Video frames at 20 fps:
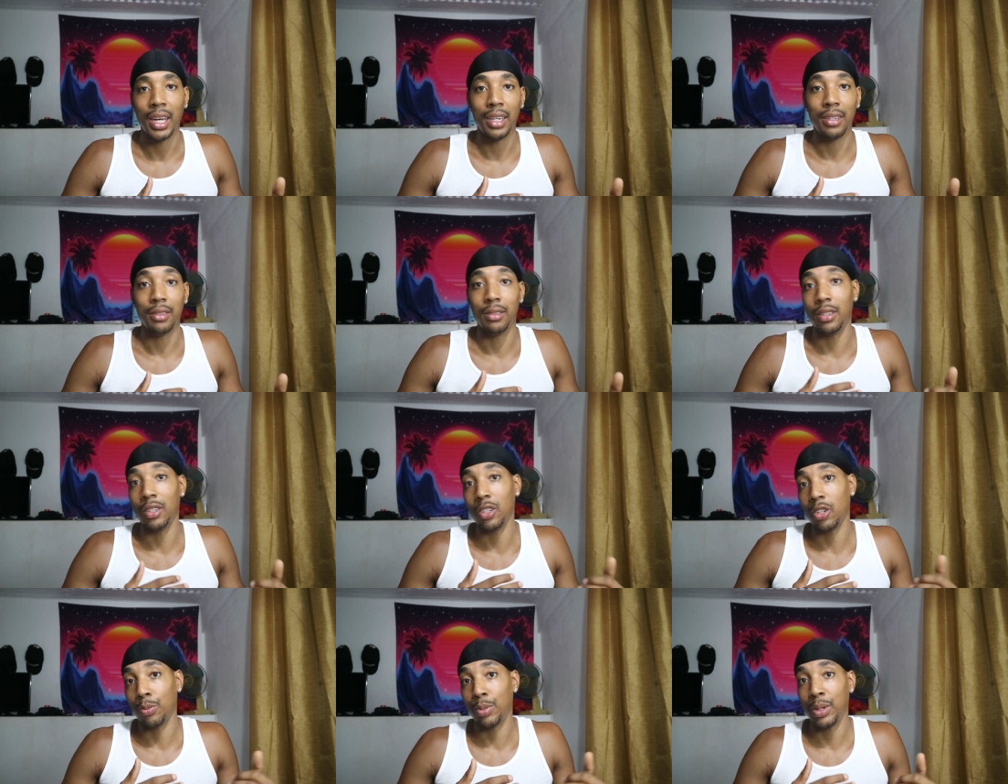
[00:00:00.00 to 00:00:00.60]

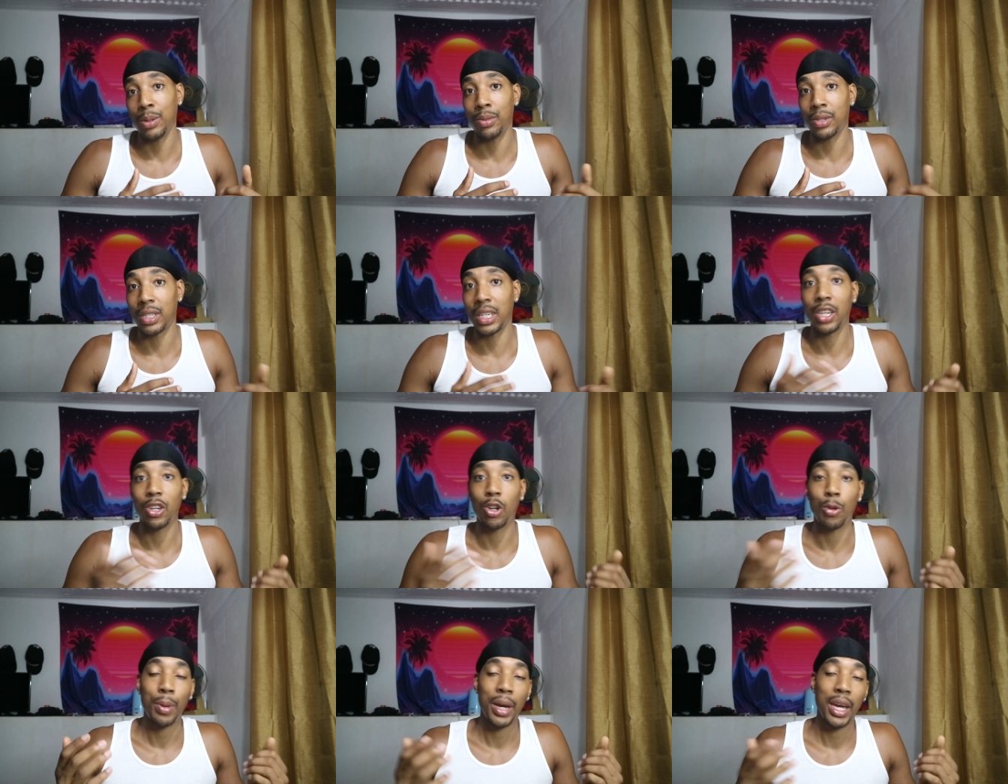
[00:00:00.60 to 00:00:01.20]
and, you know, people
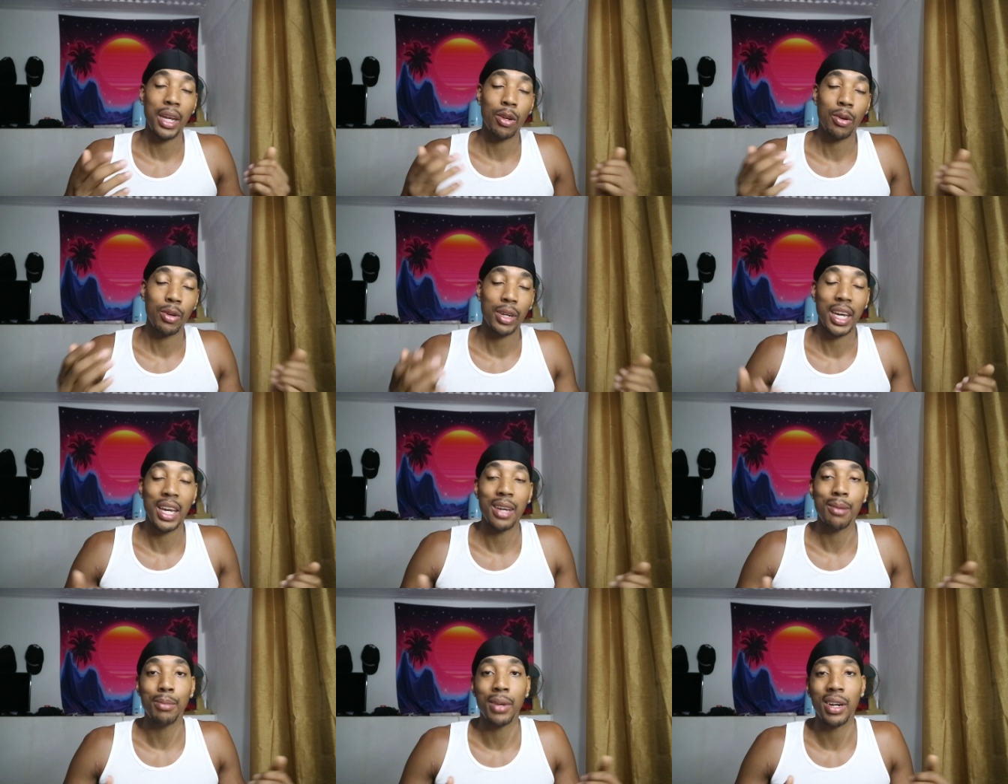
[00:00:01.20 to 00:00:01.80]
say no pain,
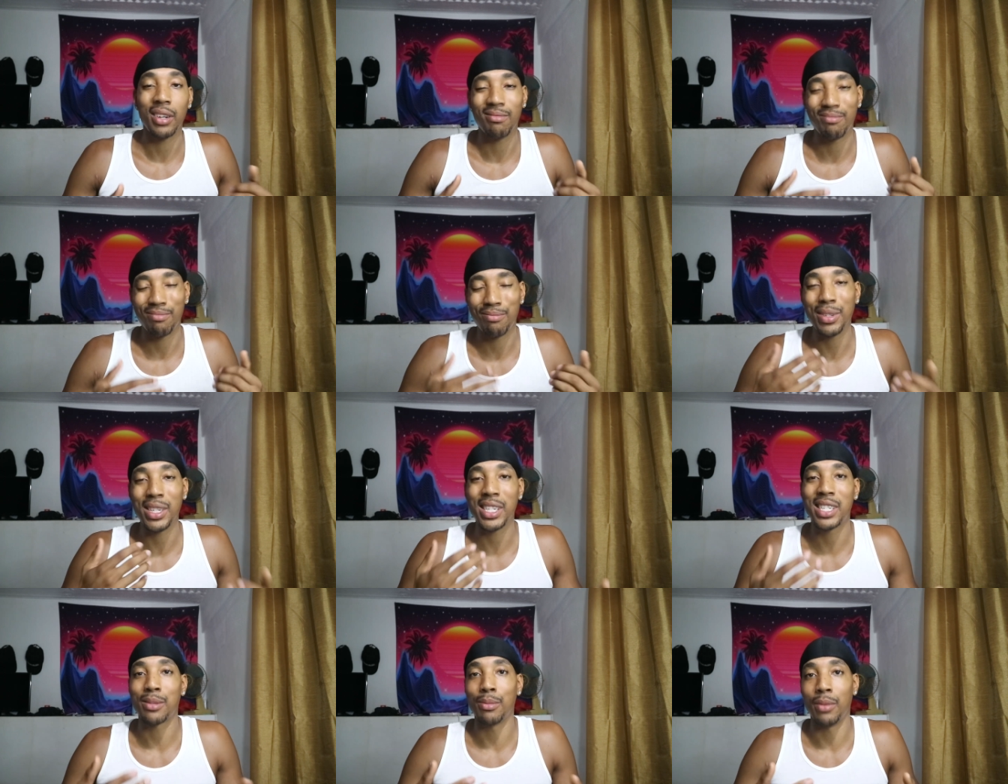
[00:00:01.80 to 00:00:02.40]
no gain, but
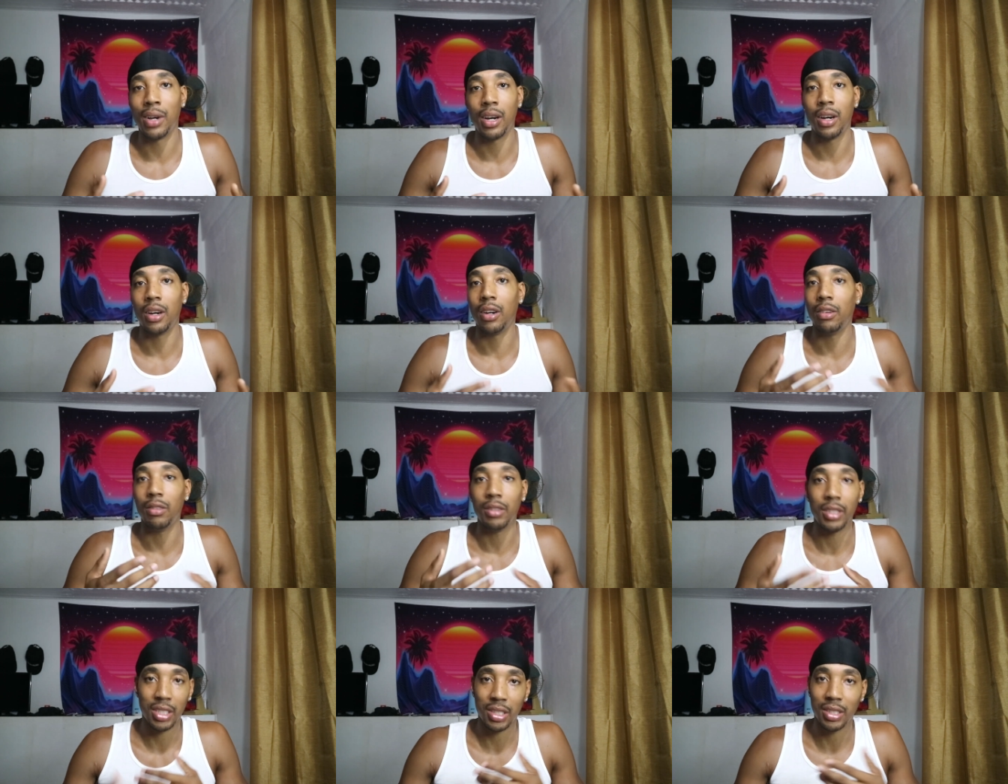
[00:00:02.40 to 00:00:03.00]
be
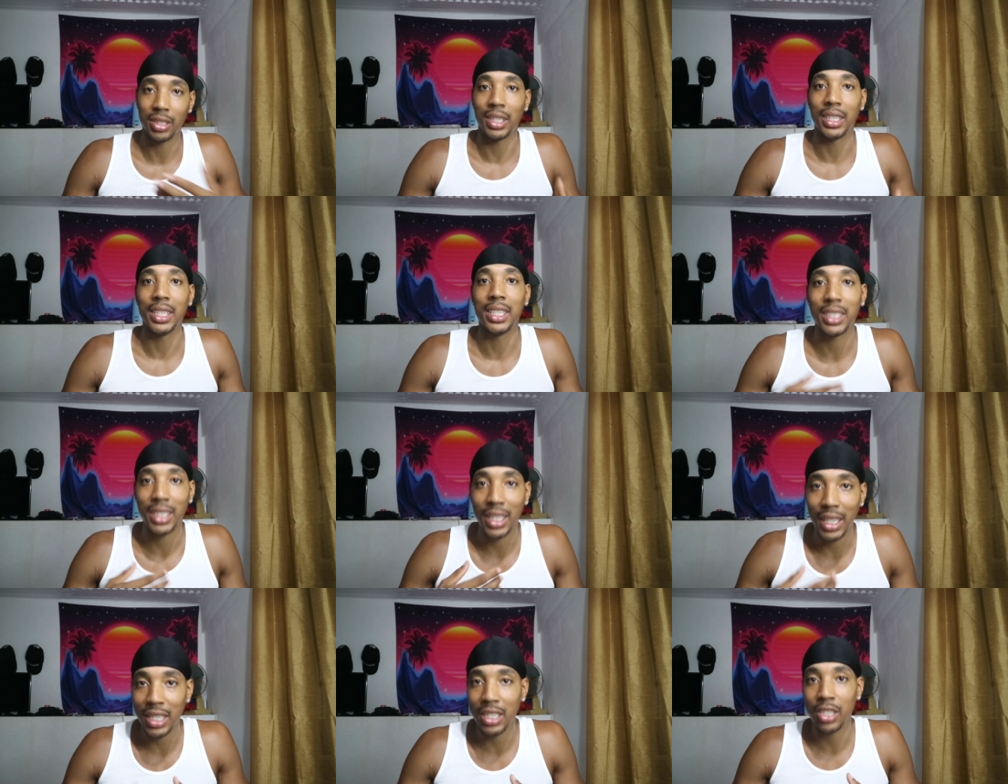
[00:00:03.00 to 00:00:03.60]
smart or it's going to
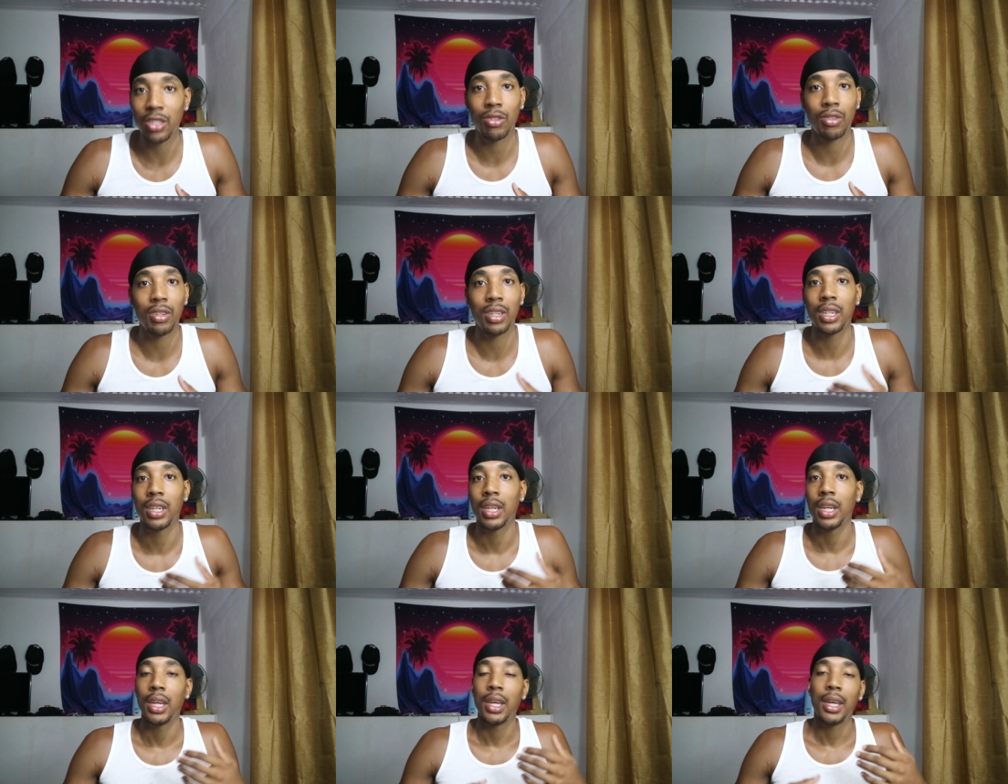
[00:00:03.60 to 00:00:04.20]
lead to
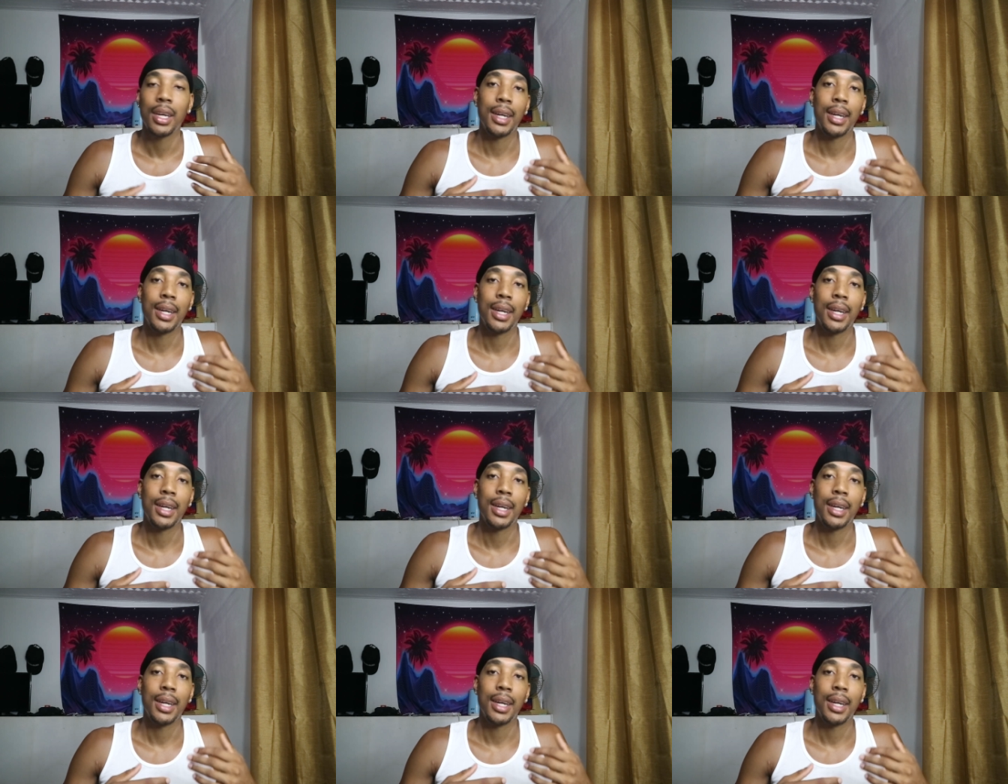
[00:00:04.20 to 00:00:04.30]
injury,